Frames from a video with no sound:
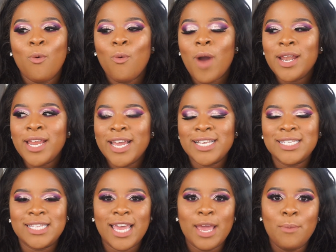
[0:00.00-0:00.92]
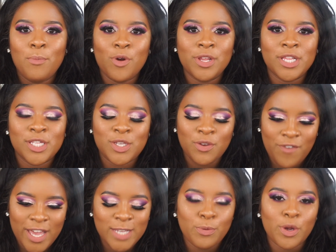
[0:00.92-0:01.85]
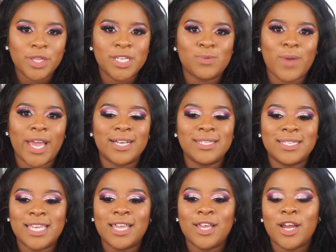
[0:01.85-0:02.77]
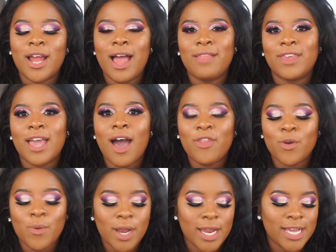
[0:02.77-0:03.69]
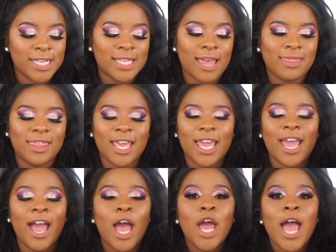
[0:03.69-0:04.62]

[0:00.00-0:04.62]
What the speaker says: One is the Too Faced Born This Way concealer, and the other one is the